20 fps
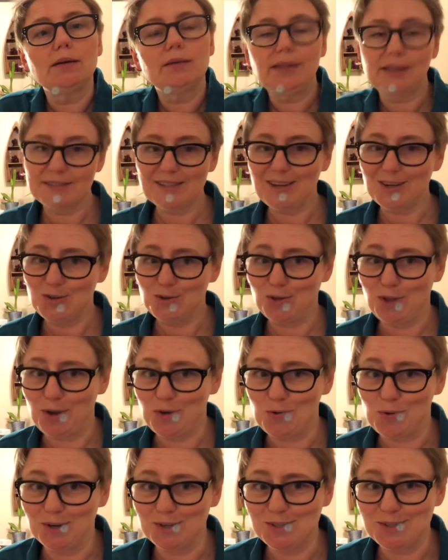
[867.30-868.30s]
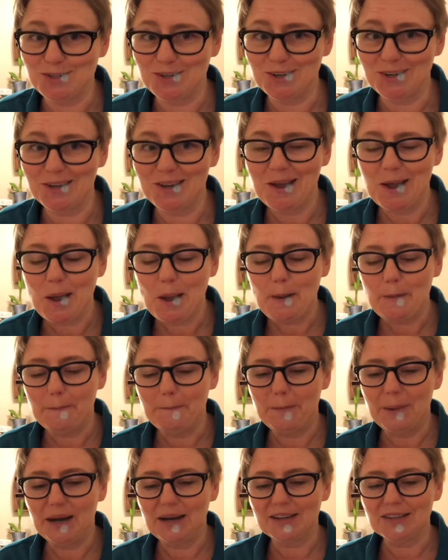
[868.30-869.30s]
That's actually a question,
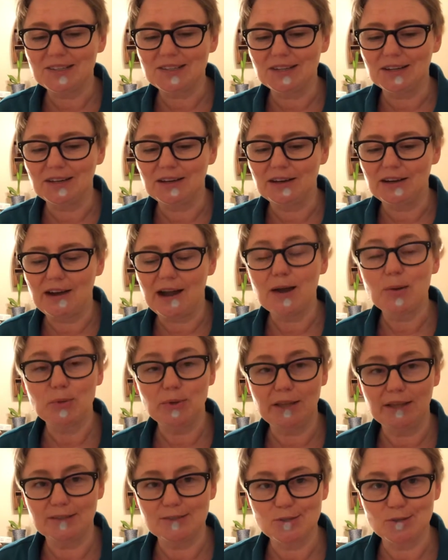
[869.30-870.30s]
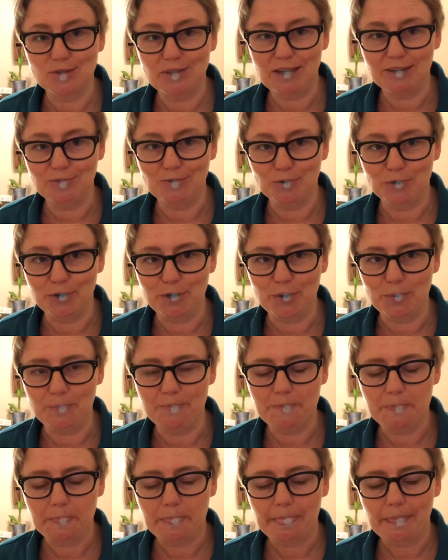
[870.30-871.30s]
but I will answer that for you.
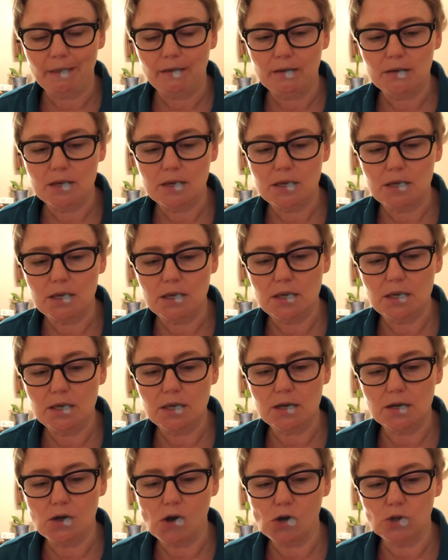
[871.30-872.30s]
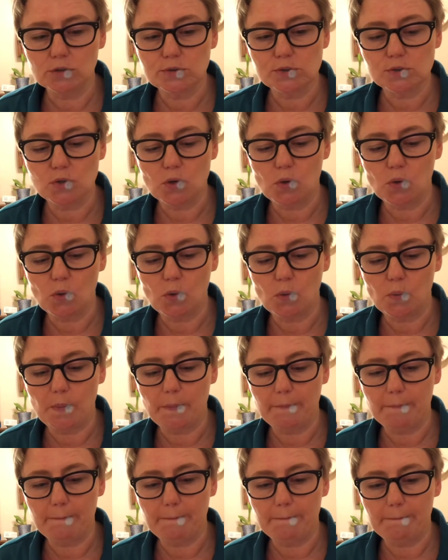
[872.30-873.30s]
He also
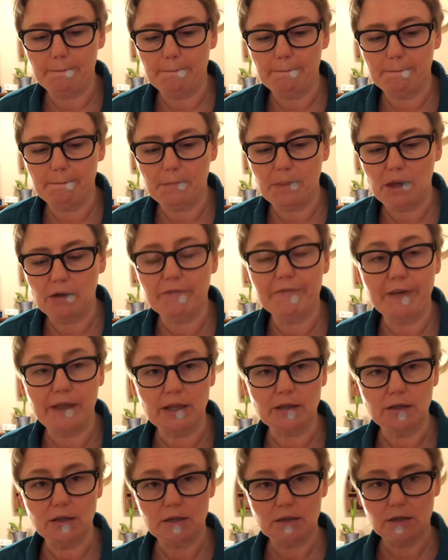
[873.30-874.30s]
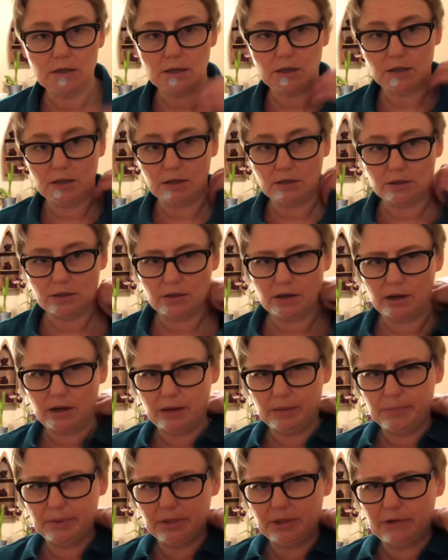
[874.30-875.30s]
offended, and I
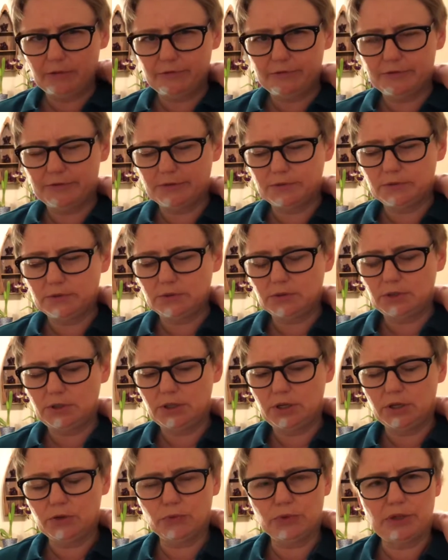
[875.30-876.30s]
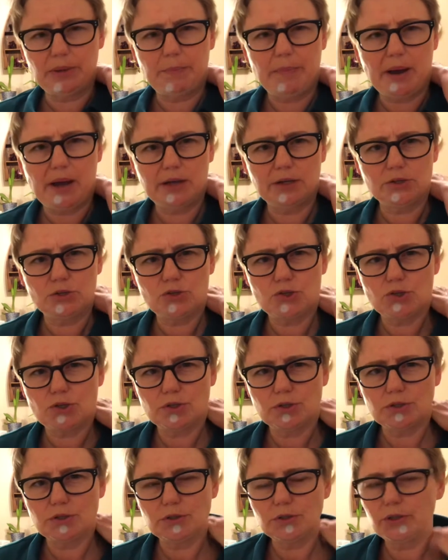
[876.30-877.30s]
believe he didn't really
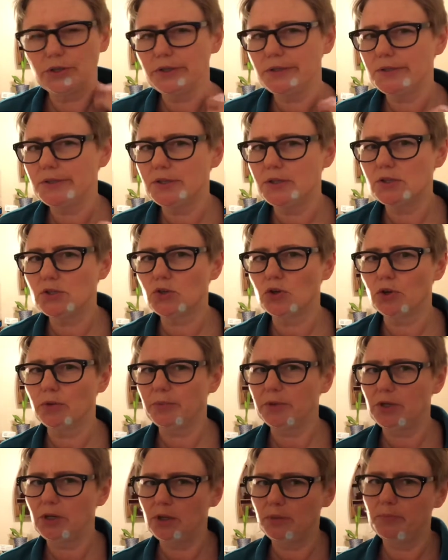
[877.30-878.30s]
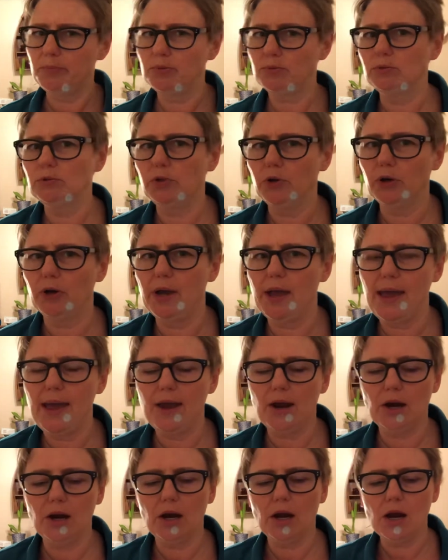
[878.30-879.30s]
punch his sister, but he pulled her
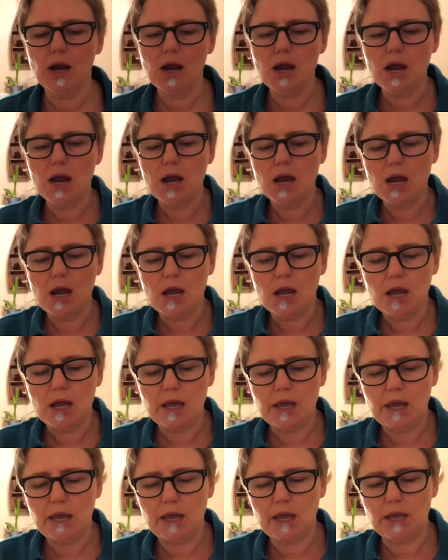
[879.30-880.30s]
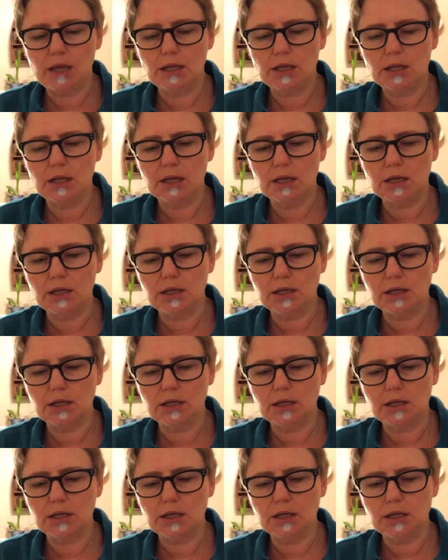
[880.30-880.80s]
hair, and